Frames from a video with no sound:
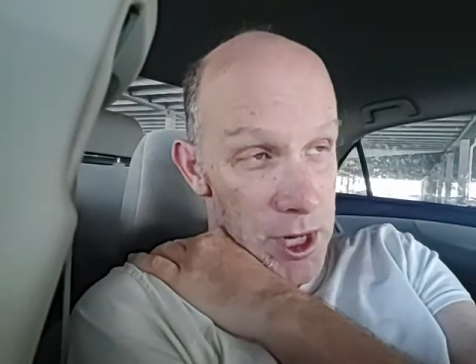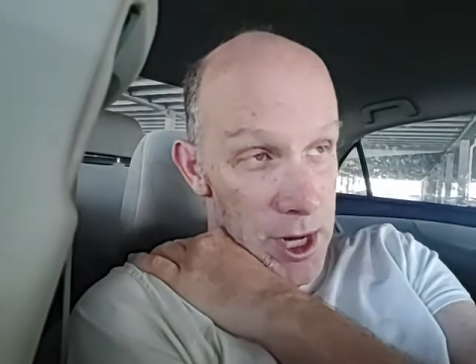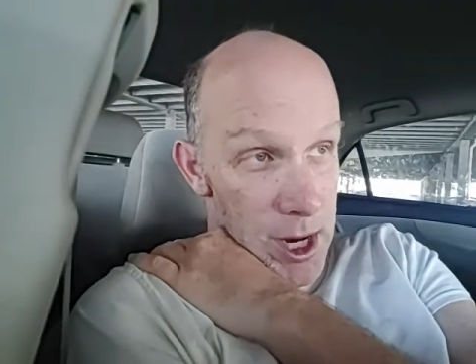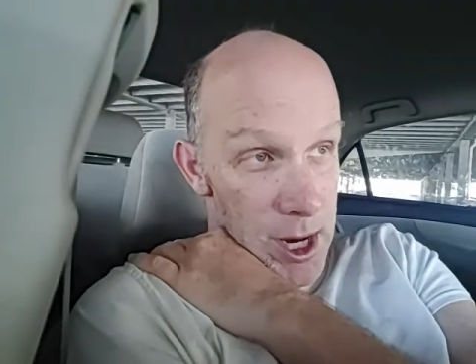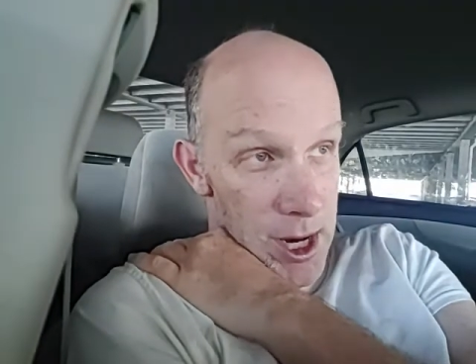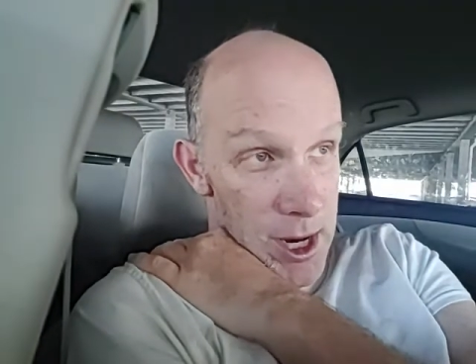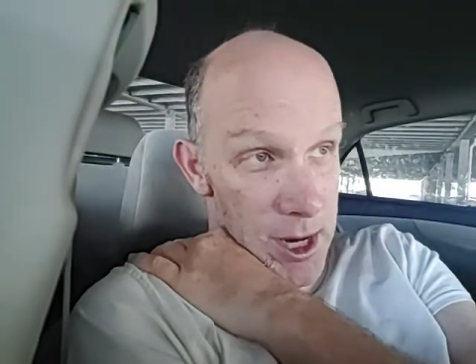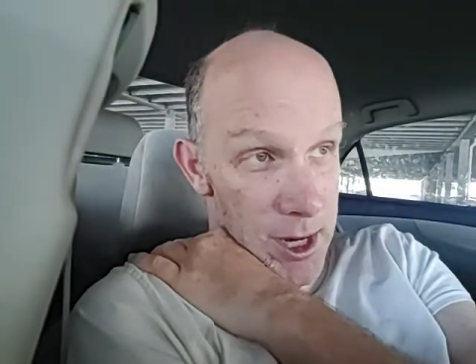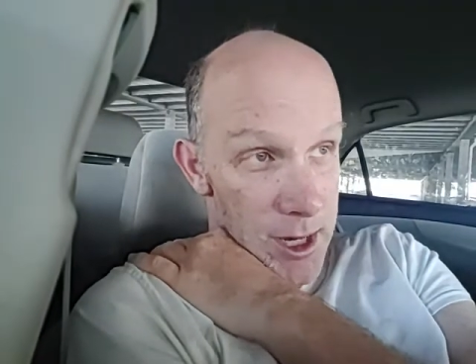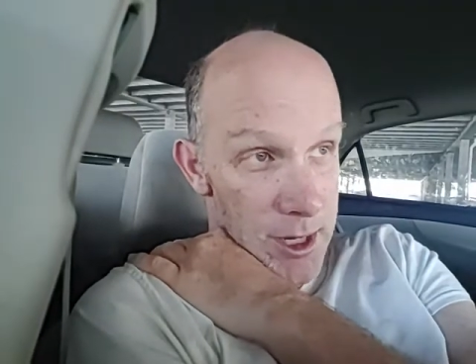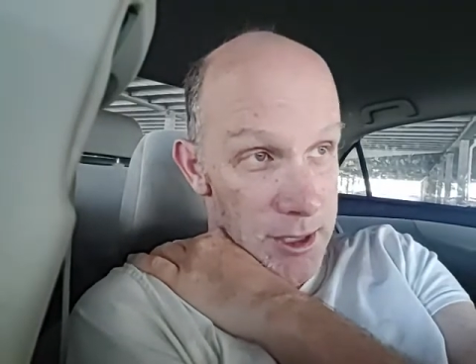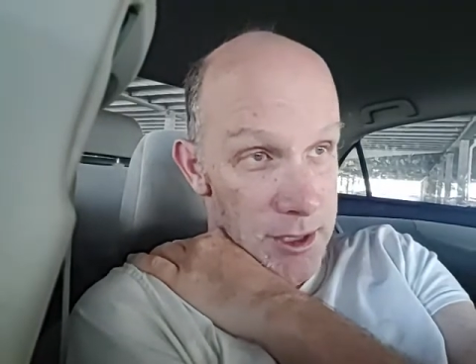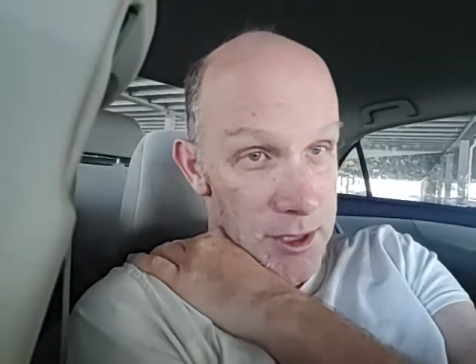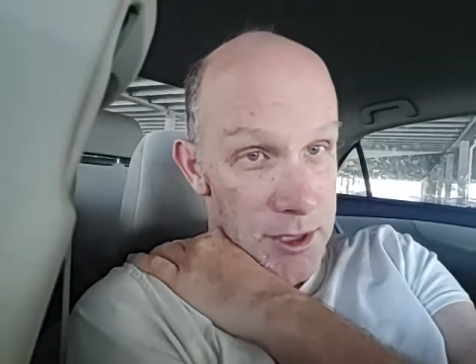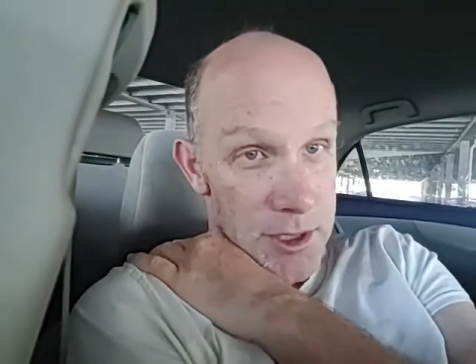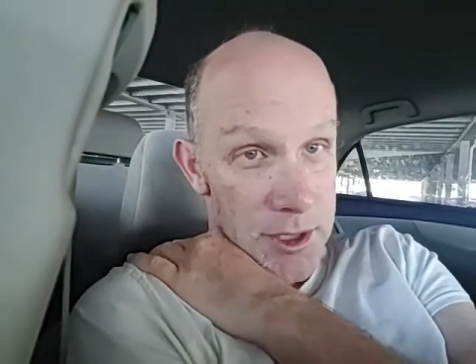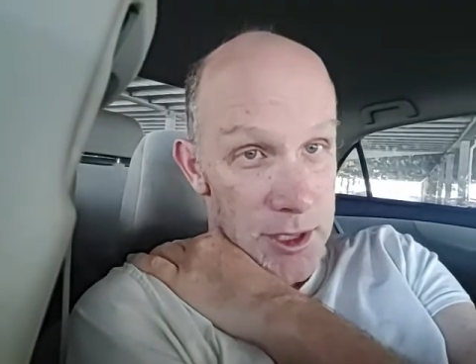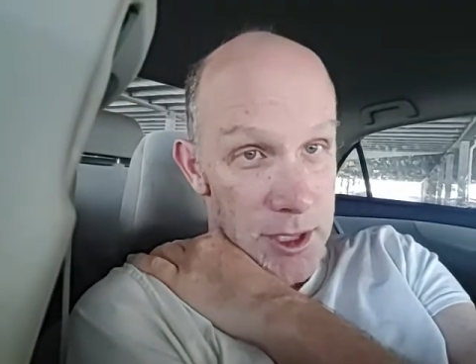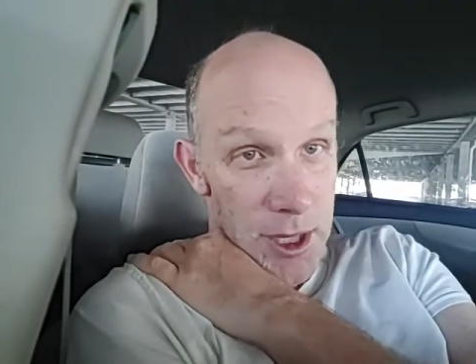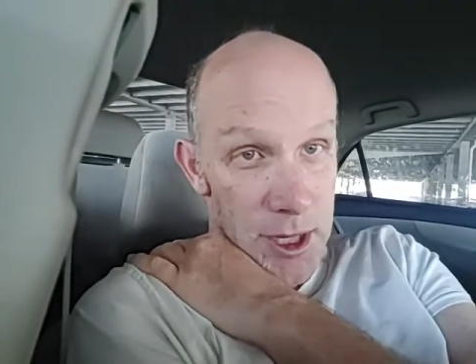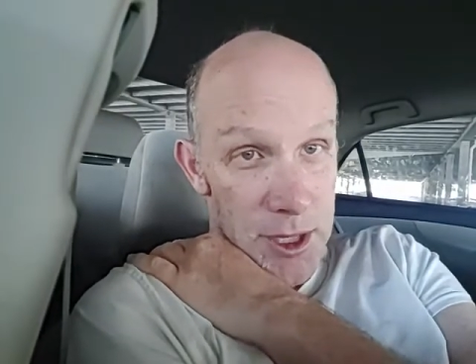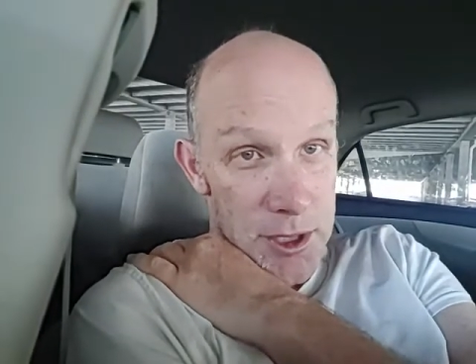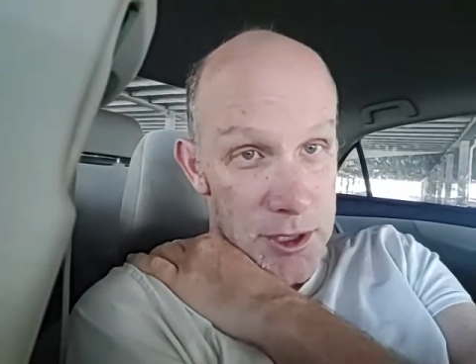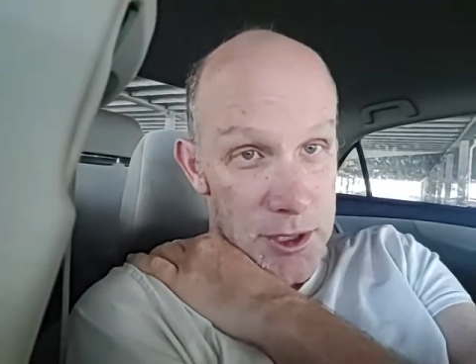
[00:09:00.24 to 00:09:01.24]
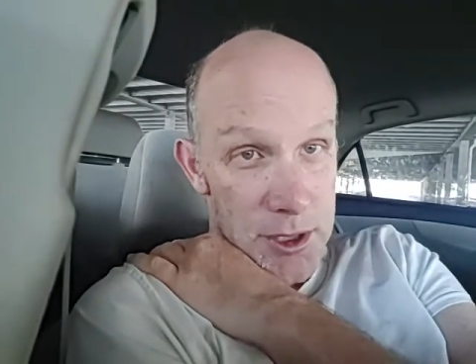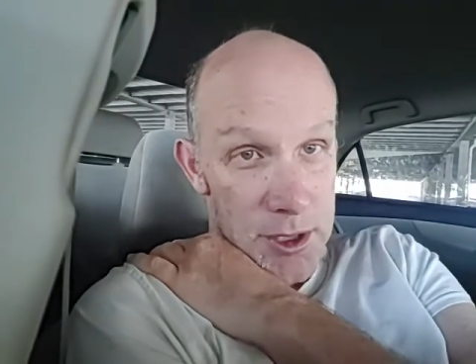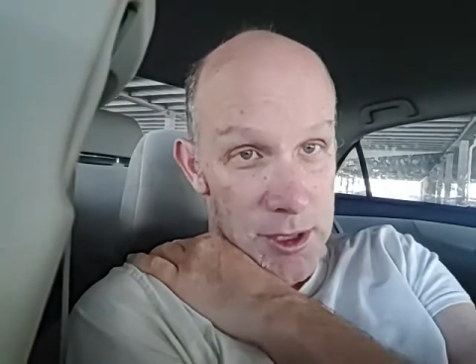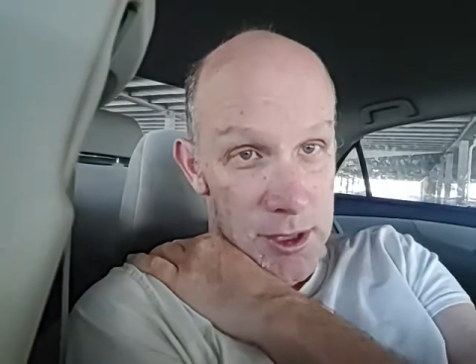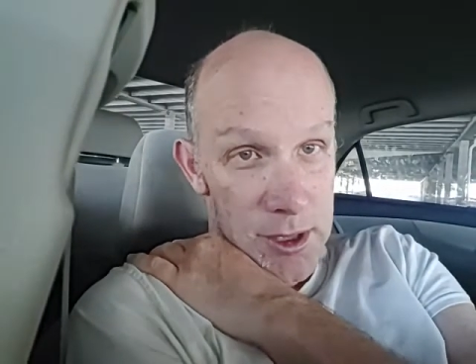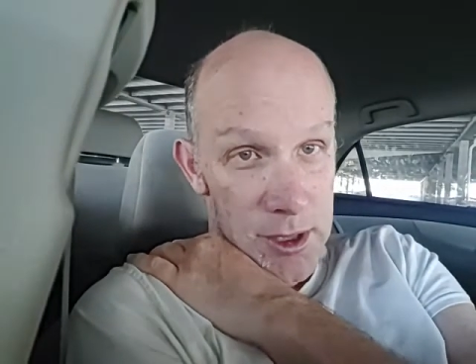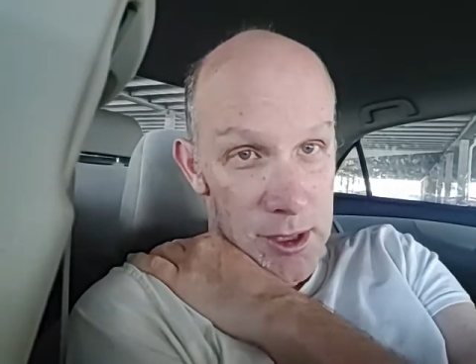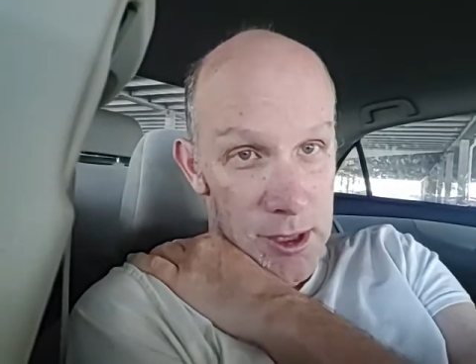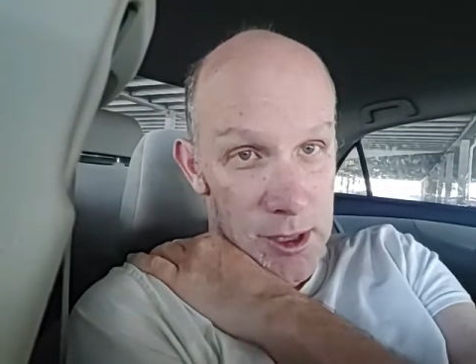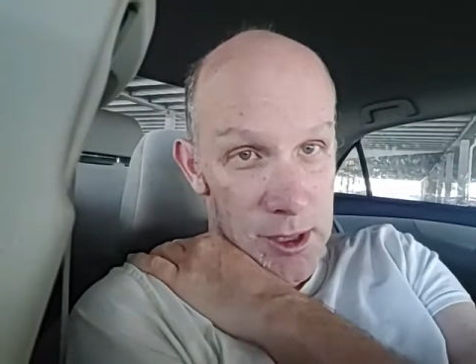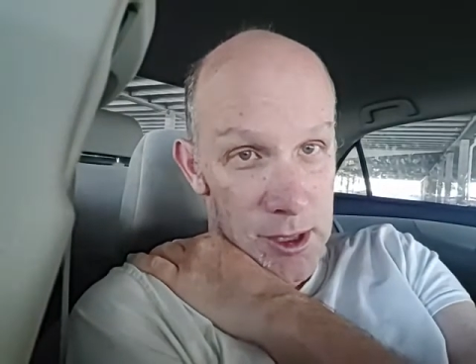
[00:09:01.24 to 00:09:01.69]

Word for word: I discussed